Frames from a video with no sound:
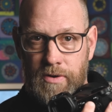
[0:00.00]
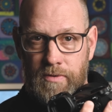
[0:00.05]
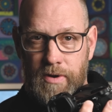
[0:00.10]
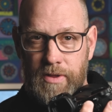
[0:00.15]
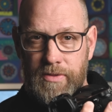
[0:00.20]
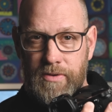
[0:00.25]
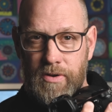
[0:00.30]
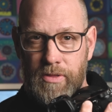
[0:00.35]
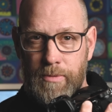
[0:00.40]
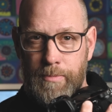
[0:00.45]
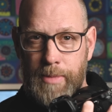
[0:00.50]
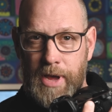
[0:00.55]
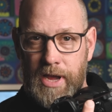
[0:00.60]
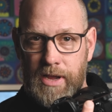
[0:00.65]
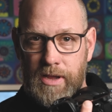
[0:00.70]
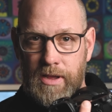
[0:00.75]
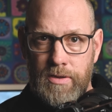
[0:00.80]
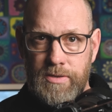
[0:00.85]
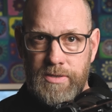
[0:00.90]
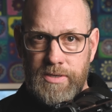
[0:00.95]
right there on the
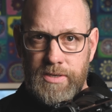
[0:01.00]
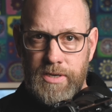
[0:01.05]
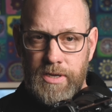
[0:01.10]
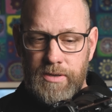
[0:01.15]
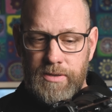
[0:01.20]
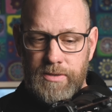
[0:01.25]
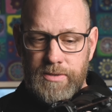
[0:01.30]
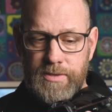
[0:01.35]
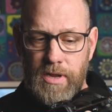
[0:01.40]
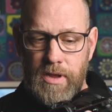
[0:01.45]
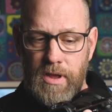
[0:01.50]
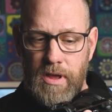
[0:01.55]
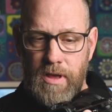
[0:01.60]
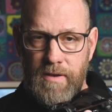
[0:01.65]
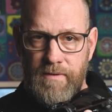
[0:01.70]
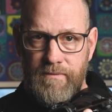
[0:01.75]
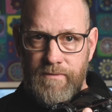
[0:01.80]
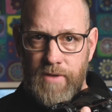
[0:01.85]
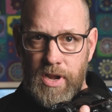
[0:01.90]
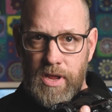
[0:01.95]
back. Stills,
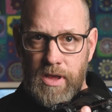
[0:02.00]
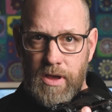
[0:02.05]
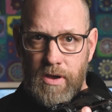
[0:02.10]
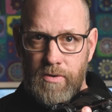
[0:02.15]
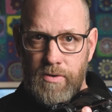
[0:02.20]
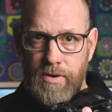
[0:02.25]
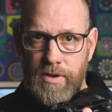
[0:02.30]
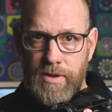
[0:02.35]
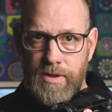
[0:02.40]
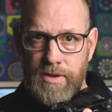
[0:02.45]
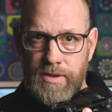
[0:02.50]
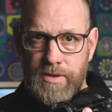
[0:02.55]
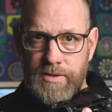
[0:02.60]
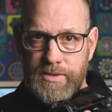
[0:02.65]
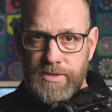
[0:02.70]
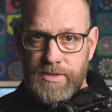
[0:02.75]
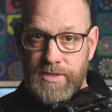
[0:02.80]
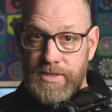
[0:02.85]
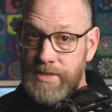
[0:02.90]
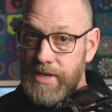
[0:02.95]
video,
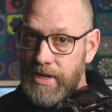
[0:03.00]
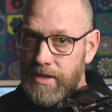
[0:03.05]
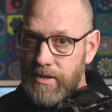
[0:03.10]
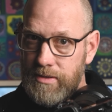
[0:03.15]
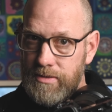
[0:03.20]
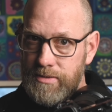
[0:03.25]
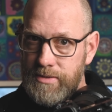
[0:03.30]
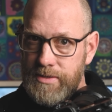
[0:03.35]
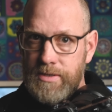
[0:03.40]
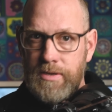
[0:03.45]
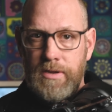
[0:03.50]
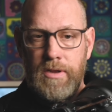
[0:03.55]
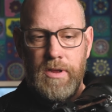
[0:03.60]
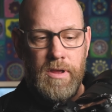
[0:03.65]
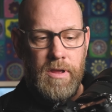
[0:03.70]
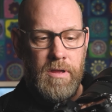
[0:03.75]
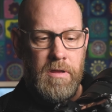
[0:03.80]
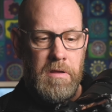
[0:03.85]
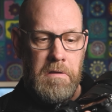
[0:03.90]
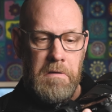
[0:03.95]
stills,
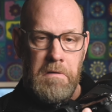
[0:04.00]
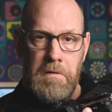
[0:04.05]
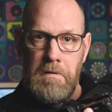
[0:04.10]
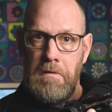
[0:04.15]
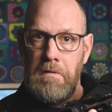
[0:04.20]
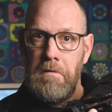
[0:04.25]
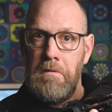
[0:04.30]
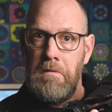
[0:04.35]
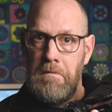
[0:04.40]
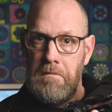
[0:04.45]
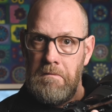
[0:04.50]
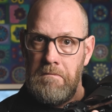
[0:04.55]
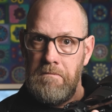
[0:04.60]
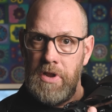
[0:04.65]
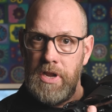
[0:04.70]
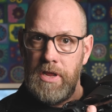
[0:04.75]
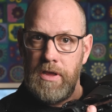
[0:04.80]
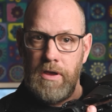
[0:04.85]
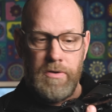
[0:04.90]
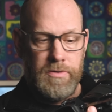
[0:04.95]

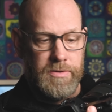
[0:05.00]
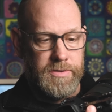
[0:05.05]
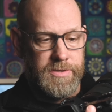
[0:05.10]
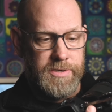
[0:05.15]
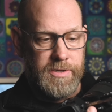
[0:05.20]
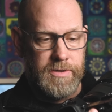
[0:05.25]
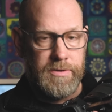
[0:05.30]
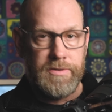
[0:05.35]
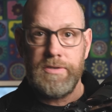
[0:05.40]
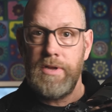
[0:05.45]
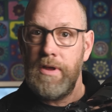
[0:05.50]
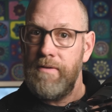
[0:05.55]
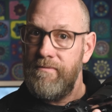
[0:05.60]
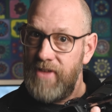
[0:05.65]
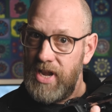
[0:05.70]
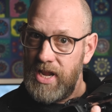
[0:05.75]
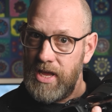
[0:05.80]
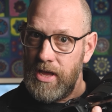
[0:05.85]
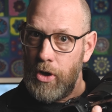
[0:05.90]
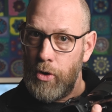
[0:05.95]
video, stills,
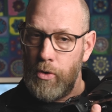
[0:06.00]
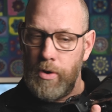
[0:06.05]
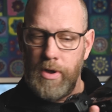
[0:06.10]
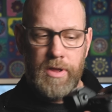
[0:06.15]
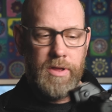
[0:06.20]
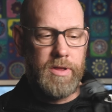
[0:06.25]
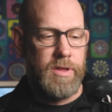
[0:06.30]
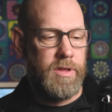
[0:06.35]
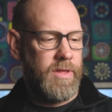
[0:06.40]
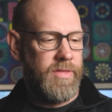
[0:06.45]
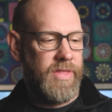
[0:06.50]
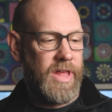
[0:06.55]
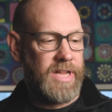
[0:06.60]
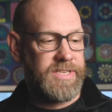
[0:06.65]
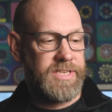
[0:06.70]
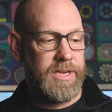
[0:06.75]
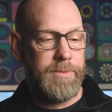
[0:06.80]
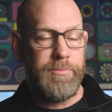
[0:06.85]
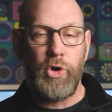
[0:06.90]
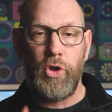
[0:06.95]
video. That's
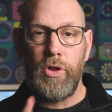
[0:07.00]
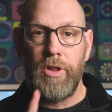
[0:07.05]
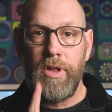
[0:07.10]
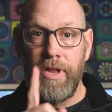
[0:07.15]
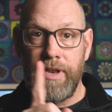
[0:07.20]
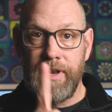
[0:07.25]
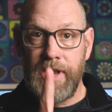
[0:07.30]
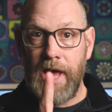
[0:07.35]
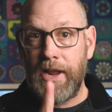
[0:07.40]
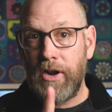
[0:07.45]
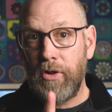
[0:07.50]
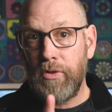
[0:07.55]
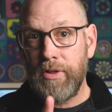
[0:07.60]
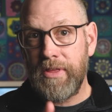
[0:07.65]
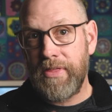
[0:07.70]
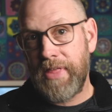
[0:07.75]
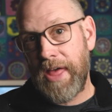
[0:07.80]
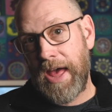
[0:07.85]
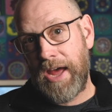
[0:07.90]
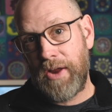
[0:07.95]
simple. Not
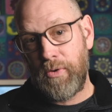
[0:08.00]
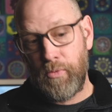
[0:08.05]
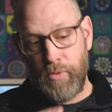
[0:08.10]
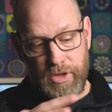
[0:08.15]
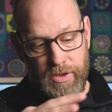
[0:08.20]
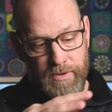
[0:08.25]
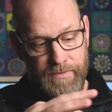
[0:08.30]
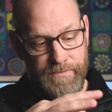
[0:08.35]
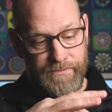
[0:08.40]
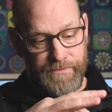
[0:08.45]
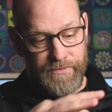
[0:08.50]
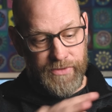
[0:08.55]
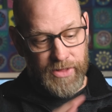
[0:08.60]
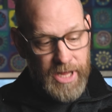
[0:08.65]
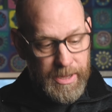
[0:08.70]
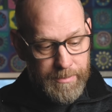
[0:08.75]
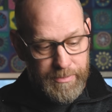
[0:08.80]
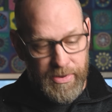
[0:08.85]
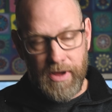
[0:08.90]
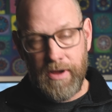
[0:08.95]
only that, when you
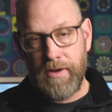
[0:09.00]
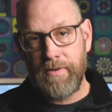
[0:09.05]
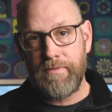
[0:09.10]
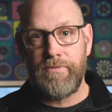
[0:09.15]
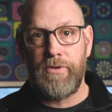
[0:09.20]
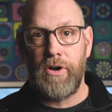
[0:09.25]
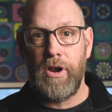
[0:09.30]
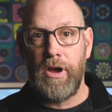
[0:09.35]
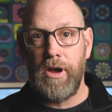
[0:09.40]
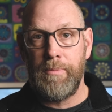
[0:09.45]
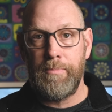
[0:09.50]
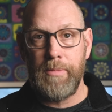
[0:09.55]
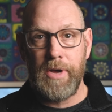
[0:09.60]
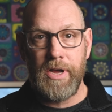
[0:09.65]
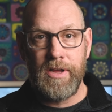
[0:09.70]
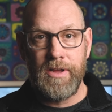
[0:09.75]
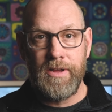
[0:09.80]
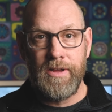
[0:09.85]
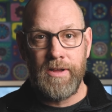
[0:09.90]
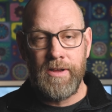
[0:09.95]
flip from
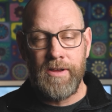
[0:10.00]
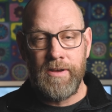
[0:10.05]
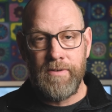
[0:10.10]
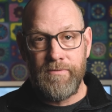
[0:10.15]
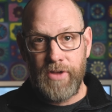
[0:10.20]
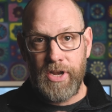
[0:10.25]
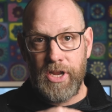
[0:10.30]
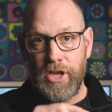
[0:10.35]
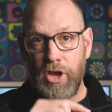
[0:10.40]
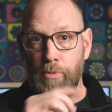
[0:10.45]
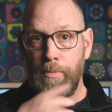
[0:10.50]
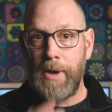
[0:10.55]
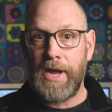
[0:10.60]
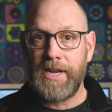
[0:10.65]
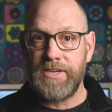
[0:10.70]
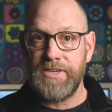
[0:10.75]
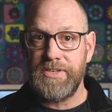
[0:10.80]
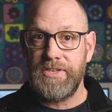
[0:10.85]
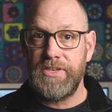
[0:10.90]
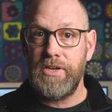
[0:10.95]
video
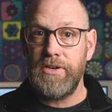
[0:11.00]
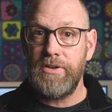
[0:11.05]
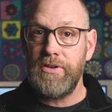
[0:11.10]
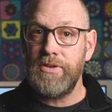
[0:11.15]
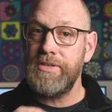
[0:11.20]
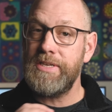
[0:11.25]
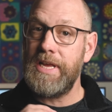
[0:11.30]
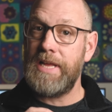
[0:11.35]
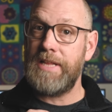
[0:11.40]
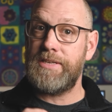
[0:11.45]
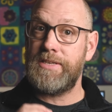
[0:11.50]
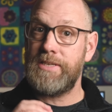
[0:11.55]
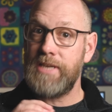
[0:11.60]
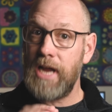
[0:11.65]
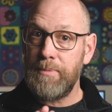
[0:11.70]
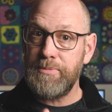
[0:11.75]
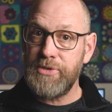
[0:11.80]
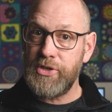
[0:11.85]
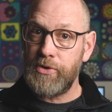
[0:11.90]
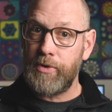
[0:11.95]
back to stills, it
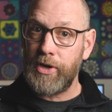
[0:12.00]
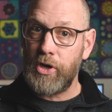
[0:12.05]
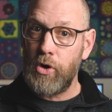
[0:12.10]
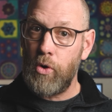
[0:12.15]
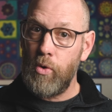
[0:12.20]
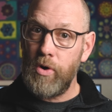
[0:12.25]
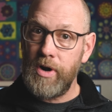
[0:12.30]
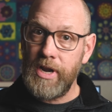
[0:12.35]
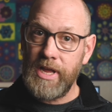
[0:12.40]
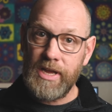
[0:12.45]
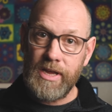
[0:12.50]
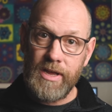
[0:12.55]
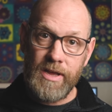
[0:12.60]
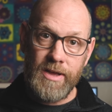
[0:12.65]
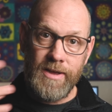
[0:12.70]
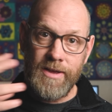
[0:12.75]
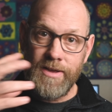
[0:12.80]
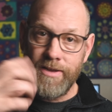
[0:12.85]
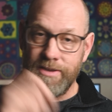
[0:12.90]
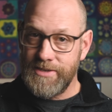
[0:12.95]
stops the recording,
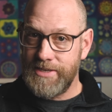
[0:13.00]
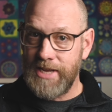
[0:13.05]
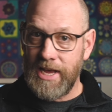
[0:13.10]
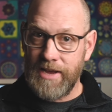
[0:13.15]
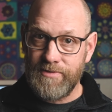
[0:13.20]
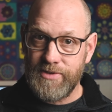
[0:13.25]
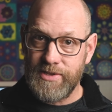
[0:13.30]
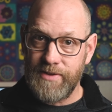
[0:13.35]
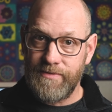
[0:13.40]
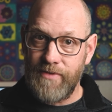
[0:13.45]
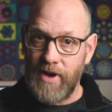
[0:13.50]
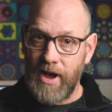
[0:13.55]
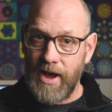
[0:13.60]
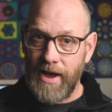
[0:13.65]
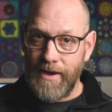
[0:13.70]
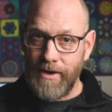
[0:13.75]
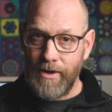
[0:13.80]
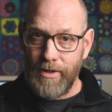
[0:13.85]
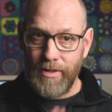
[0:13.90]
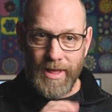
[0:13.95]
saves the
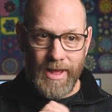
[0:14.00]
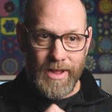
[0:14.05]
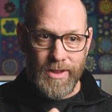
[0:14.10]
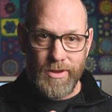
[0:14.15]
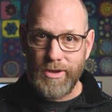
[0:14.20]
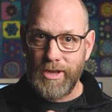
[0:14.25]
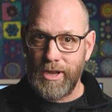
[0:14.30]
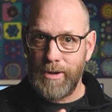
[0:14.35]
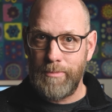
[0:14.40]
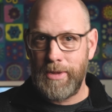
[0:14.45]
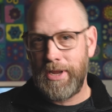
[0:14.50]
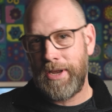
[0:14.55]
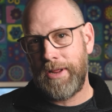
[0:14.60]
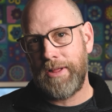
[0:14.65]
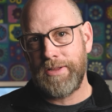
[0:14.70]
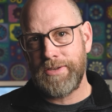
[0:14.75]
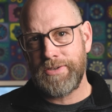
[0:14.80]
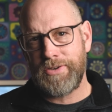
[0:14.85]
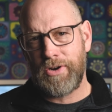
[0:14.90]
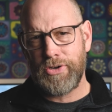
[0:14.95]
file, and you can
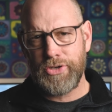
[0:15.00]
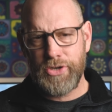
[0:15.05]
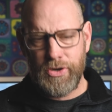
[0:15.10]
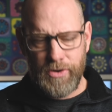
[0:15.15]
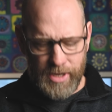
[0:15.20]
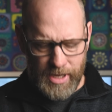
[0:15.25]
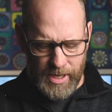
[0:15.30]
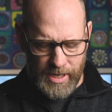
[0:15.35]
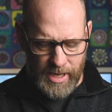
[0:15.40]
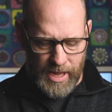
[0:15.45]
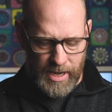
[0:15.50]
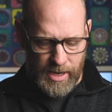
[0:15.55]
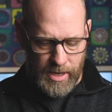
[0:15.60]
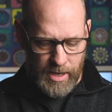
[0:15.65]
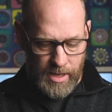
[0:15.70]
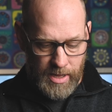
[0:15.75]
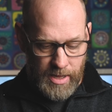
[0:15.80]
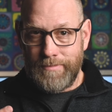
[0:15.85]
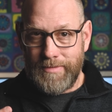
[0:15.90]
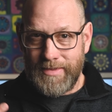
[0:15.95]
immediately start shooting again.
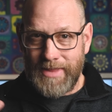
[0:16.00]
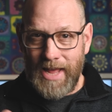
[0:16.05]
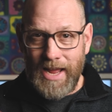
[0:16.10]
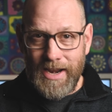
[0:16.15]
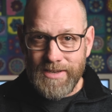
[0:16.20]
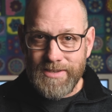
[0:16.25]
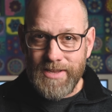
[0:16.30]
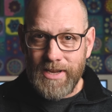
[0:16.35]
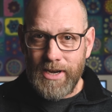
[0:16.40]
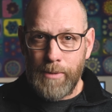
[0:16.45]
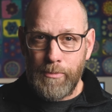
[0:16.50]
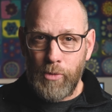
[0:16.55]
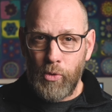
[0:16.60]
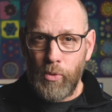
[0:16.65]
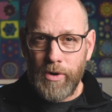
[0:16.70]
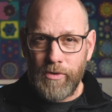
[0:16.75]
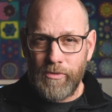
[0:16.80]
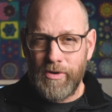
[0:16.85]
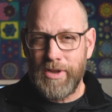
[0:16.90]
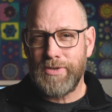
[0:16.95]
That is the
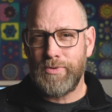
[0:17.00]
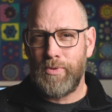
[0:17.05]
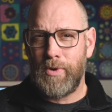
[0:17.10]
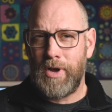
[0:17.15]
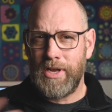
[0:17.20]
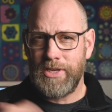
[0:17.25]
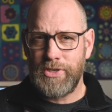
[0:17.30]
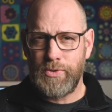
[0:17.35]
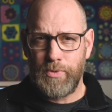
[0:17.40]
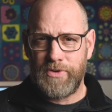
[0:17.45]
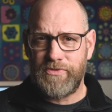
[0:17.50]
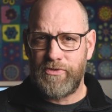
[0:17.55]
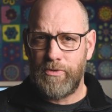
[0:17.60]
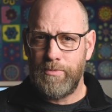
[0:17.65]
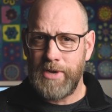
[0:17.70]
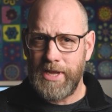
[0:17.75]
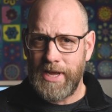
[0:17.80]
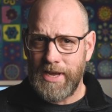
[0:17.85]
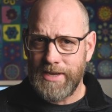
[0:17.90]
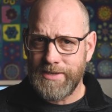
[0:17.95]
#1 reason why I switched
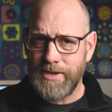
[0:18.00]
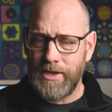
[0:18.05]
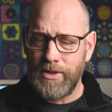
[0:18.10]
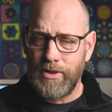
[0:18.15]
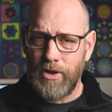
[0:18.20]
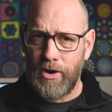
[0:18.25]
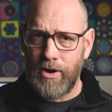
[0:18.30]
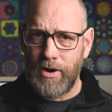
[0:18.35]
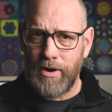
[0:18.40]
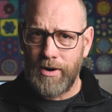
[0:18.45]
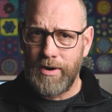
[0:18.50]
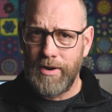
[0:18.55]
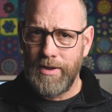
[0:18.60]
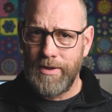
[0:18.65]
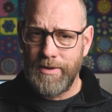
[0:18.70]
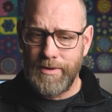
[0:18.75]
from DSLR